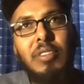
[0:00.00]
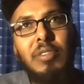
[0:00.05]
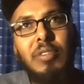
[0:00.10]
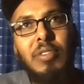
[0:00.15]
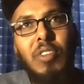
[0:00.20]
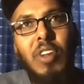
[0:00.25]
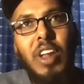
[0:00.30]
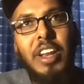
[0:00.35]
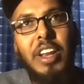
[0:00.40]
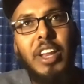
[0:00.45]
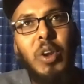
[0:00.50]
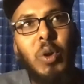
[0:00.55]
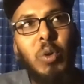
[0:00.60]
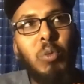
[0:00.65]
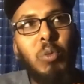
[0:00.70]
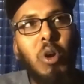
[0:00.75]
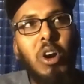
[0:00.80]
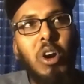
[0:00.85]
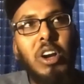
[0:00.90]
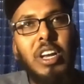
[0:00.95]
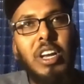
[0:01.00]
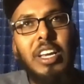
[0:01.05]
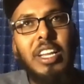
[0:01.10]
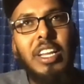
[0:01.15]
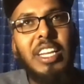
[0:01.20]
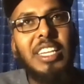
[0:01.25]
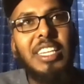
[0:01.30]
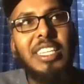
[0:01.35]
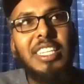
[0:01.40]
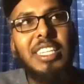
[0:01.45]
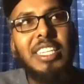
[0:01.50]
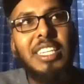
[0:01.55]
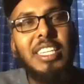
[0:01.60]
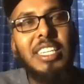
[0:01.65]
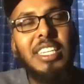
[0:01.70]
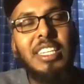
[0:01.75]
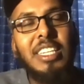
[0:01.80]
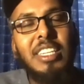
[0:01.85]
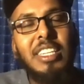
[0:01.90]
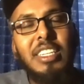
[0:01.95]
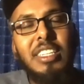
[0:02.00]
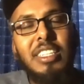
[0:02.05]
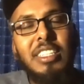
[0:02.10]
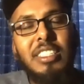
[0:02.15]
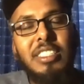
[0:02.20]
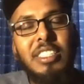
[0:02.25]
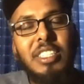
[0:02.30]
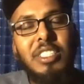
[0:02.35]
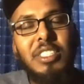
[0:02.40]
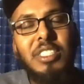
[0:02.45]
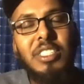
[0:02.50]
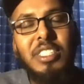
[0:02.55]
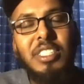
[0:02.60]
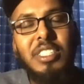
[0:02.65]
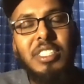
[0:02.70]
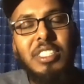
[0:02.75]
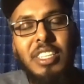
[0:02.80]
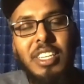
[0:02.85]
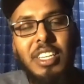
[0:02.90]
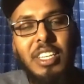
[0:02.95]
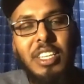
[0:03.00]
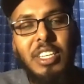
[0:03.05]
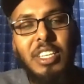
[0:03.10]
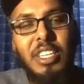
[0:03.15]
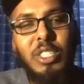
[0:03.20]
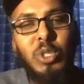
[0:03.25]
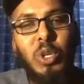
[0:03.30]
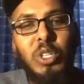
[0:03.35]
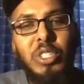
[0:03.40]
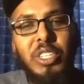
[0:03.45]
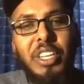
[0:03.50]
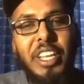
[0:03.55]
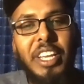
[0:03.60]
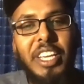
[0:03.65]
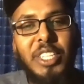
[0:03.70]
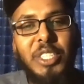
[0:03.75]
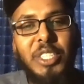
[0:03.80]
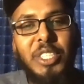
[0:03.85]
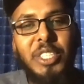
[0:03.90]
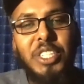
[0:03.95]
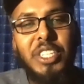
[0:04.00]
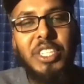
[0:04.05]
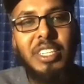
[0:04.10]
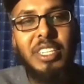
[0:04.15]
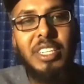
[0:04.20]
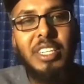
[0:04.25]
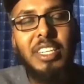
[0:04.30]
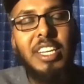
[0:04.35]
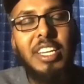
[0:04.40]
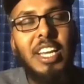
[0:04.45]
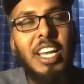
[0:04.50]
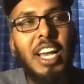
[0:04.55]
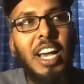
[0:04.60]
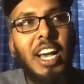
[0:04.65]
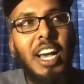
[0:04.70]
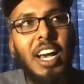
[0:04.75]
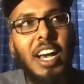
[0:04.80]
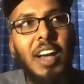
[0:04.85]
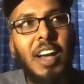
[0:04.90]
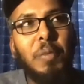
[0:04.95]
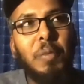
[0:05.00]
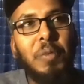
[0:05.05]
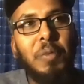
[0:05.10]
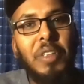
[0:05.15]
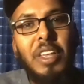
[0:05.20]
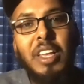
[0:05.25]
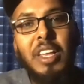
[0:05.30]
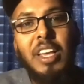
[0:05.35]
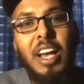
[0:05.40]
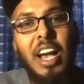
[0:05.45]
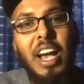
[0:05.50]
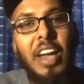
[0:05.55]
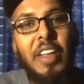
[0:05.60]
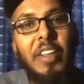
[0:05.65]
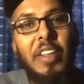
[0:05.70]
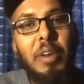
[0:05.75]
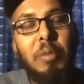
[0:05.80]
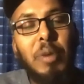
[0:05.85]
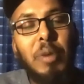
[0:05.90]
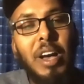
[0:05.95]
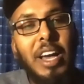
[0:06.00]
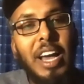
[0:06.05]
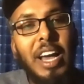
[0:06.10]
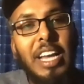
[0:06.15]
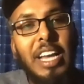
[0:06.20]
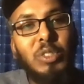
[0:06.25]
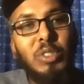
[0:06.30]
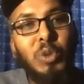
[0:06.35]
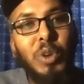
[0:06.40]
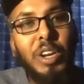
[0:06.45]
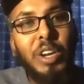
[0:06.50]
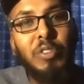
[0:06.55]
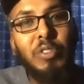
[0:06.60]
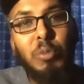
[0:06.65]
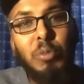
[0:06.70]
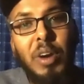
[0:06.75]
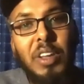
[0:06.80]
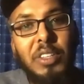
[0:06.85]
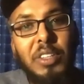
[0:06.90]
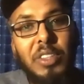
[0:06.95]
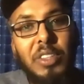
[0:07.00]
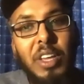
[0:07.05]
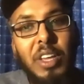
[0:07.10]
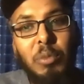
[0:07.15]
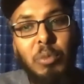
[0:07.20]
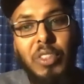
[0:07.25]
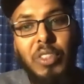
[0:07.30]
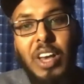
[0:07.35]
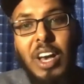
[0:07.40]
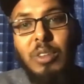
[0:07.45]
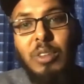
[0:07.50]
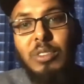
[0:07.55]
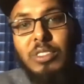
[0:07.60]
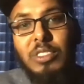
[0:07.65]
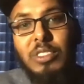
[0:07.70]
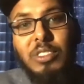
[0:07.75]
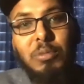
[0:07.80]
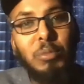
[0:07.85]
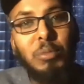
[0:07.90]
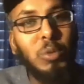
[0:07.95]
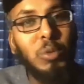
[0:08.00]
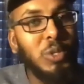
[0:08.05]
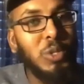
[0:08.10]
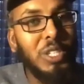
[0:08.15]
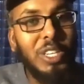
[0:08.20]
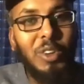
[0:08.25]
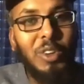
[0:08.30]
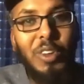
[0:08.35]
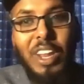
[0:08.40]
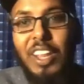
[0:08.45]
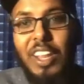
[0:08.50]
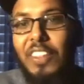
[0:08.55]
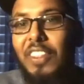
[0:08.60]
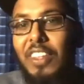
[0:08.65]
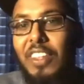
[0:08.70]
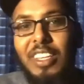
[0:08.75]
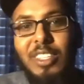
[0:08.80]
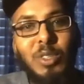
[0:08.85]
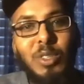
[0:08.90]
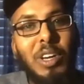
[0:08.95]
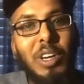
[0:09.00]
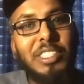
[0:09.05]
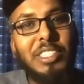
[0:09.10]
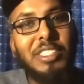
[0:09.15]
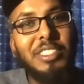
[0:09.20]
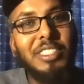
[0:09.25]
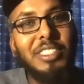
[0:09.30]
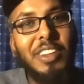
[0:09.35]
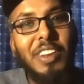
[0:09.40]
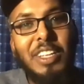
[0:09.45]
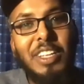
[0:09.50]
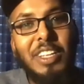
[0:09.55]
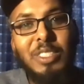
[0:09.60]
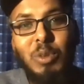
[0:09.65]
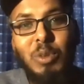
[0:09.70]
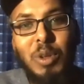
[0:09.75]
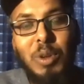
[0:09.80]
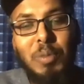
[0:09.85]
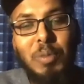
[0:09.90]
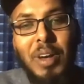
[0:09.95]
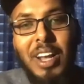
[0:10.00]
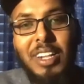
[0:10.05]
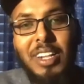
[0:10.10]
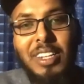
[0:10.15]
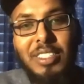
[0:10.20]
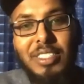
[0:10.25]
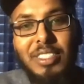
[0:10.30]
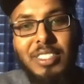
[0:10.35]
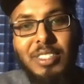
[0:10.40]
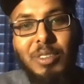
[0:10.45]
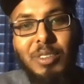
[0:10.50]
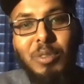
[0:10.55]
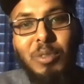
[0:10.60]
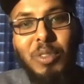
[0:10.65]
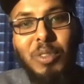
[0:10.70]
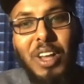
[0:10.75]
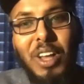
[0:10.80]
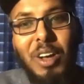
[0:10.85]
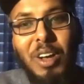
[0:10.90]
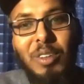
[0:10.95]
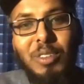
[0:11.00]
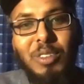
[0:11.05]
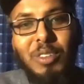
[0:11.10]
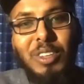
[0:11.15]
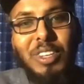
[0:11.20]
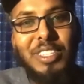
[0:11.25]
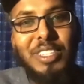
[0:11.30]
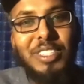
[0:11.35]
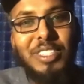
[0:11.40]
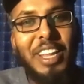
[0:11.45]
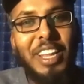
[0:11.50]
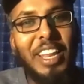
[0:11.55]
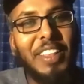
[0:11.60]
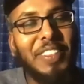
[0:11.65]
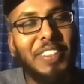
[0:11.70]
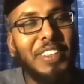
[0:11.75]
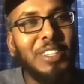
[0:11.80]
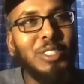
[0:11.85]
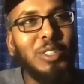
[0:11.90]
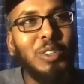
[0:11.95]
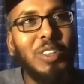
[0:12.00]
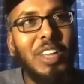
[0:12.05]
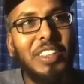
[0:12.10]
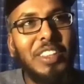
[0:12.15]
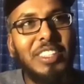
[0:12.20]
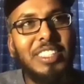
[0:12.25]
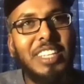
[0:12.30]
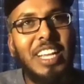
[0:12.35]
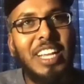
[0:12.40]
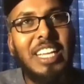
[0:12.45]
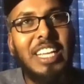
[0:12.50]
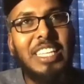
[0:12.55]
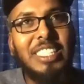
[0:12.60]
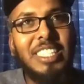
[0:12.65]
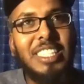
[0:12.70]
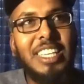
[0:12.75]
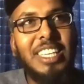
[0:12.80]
running or walking, just enjoy the nature. Um, I train for marathon without music or anything, so I just run 20 miles without listening to anything. So I think that's